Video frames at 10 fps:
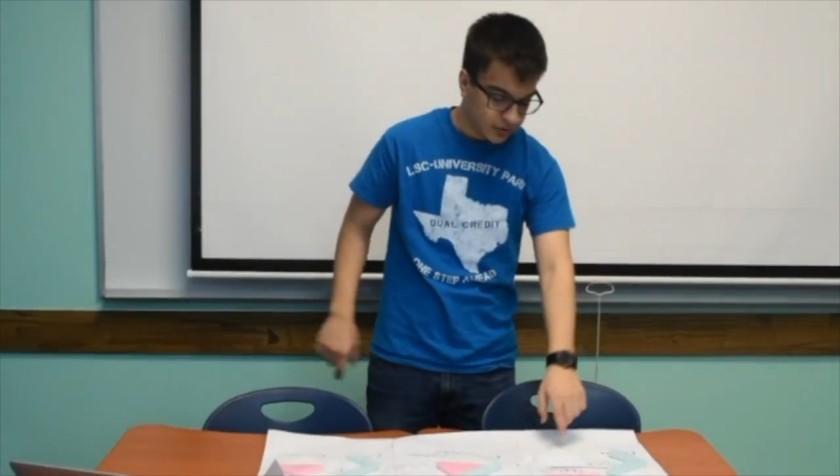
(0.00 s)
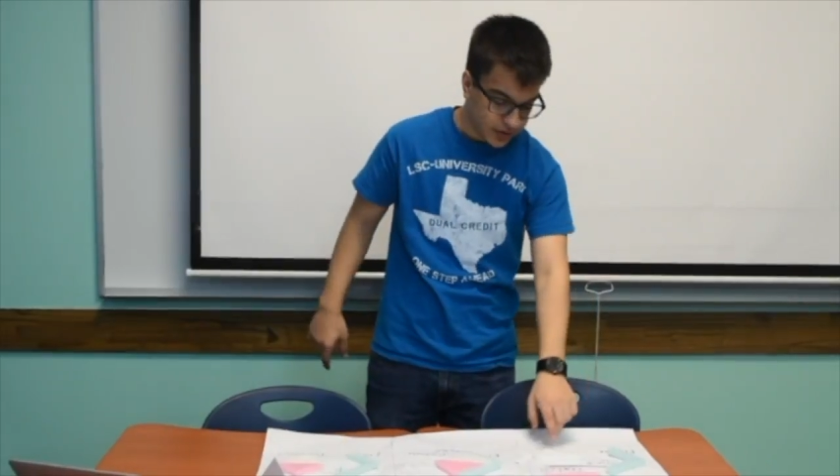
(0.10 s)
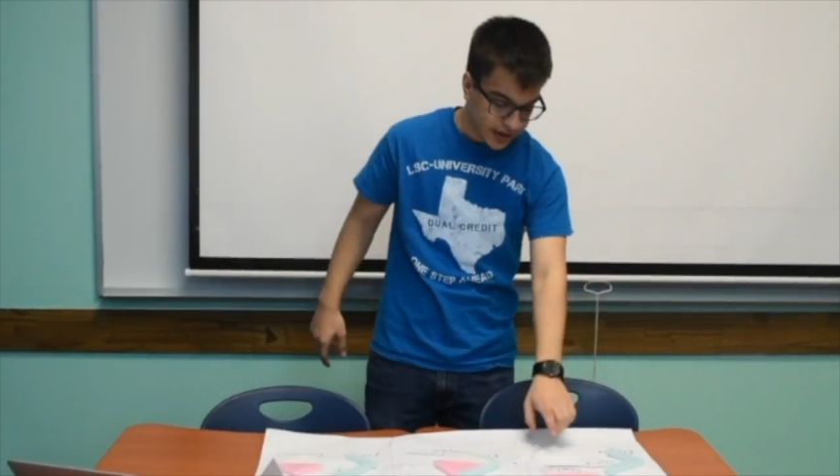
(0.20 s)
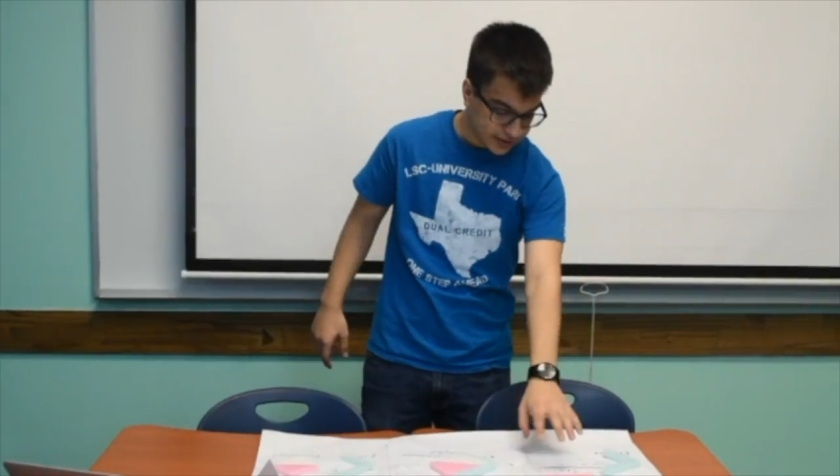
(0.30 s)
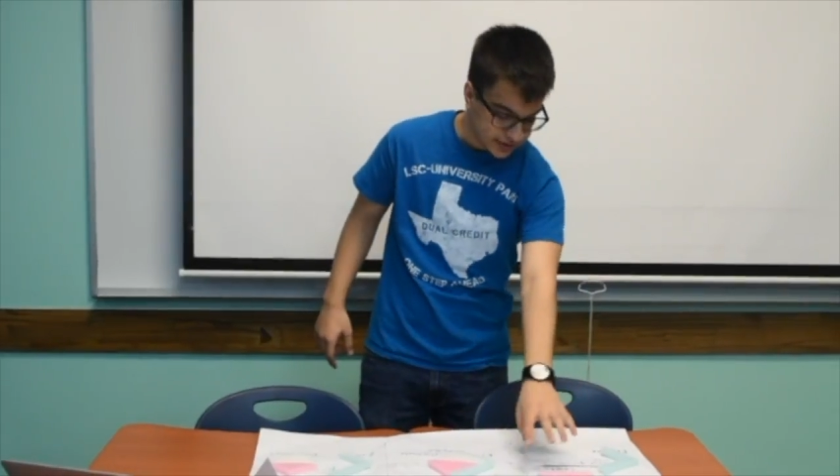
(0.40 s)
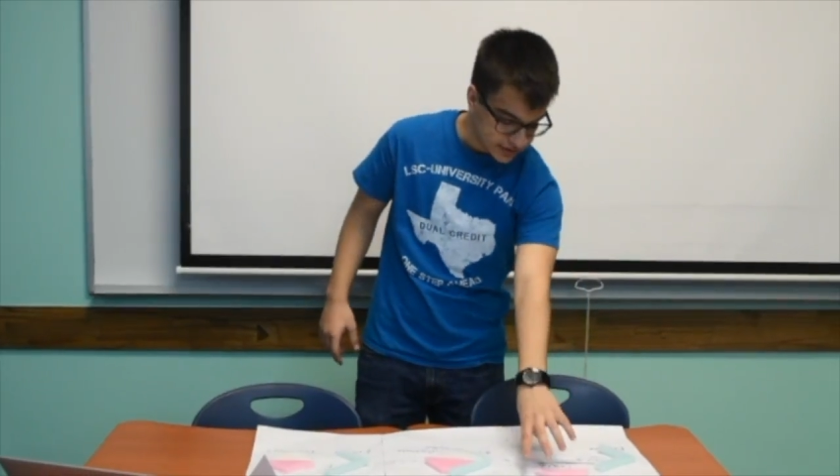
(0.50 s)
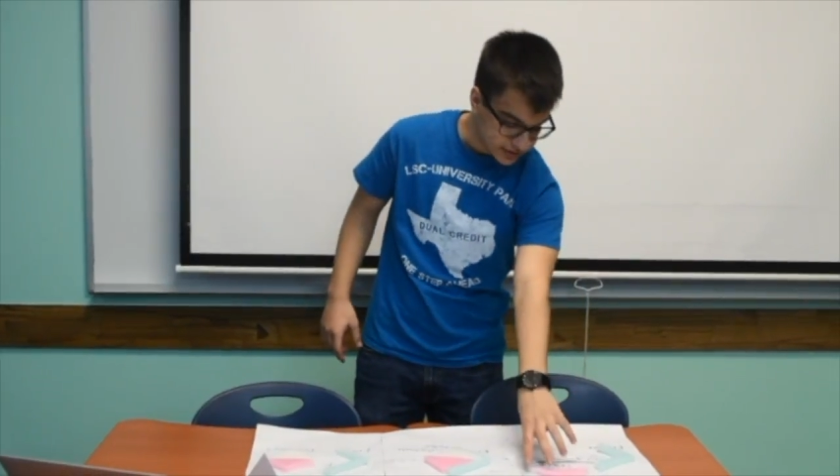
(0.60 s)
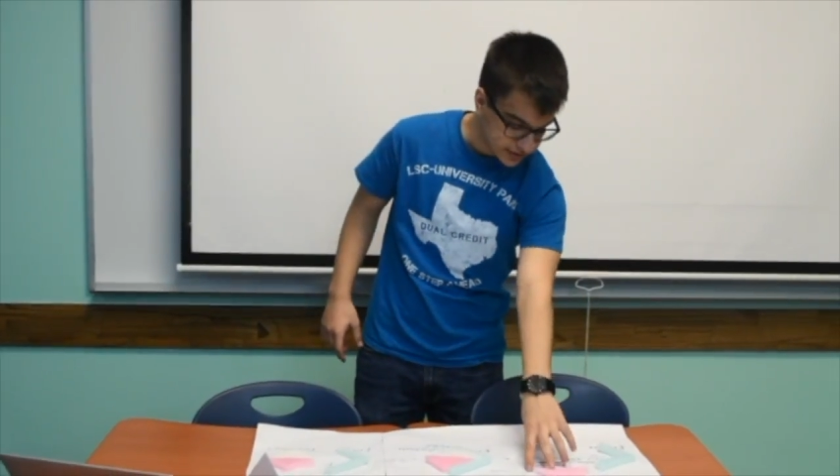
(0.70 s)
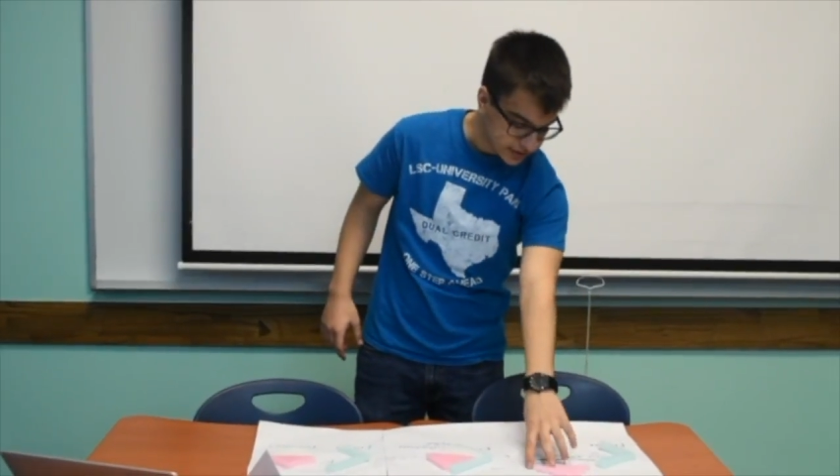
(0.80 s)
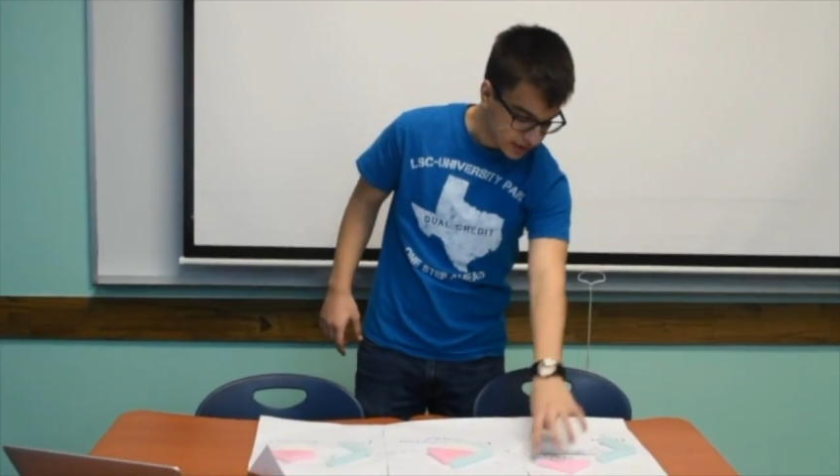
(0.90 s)

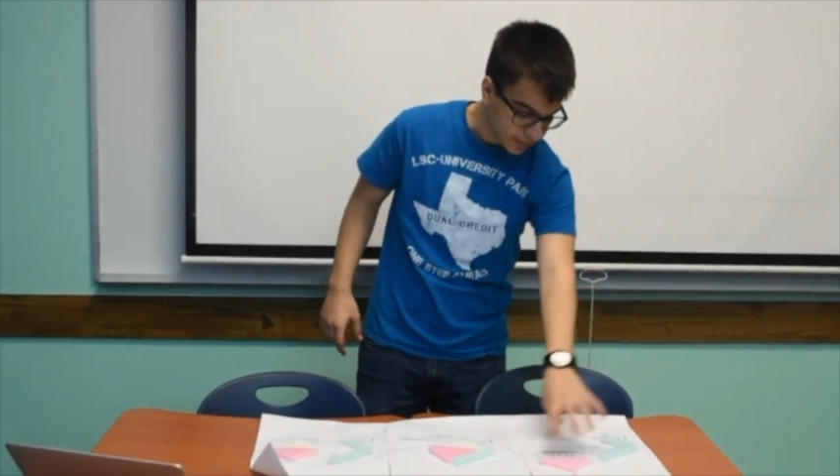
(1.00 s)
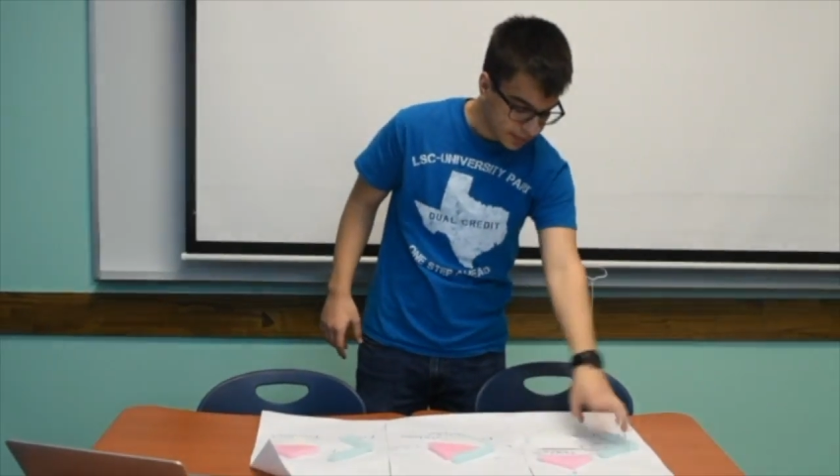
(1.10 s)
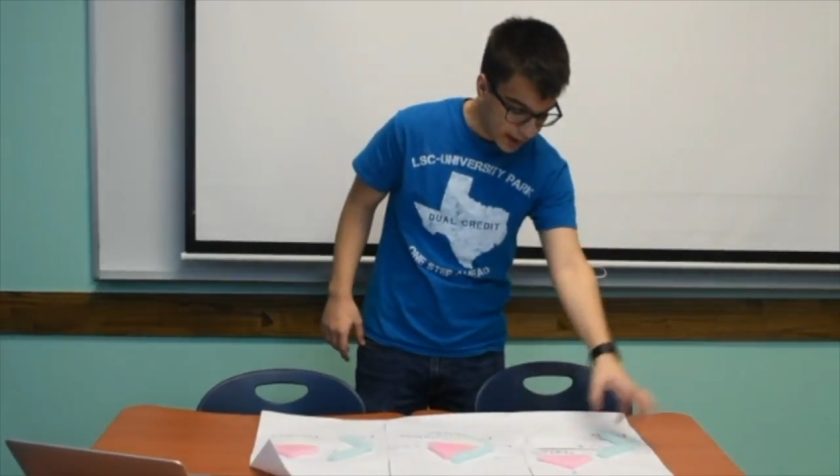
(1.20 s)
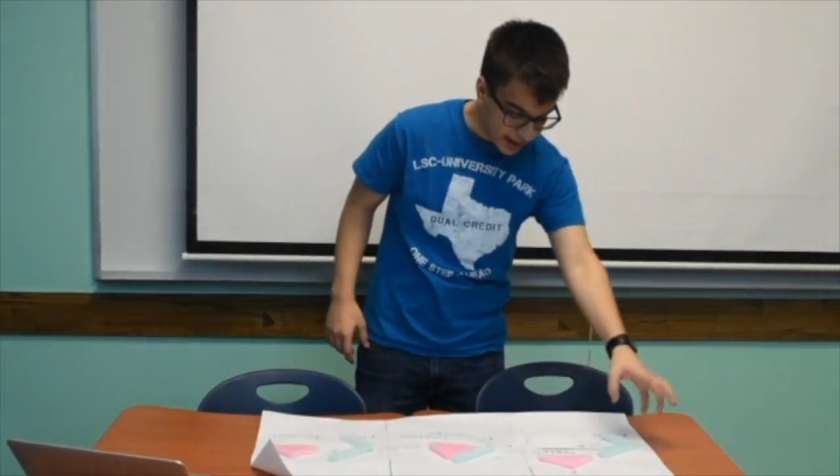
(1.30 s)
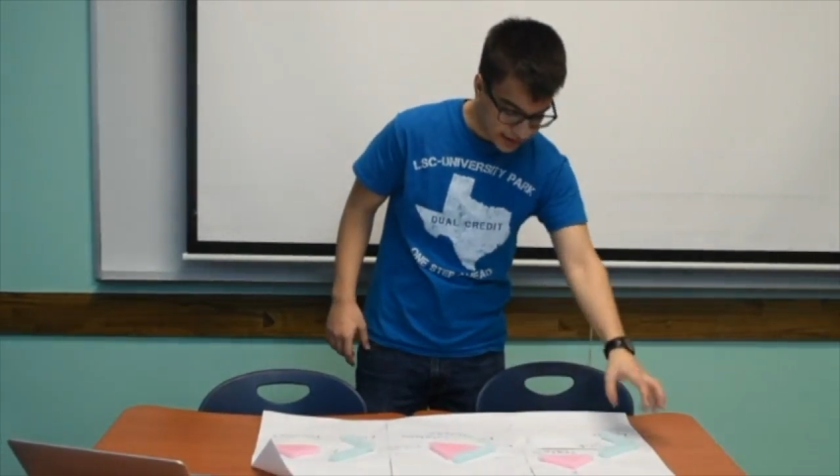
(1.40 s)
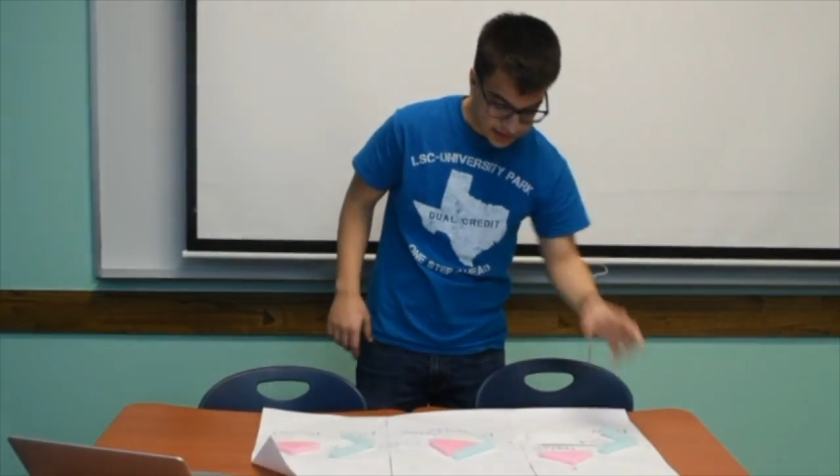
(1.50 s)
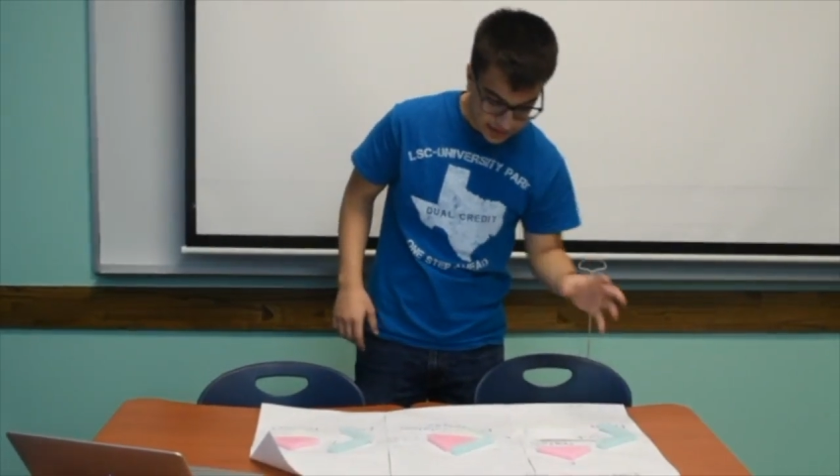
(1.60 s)
reactants bind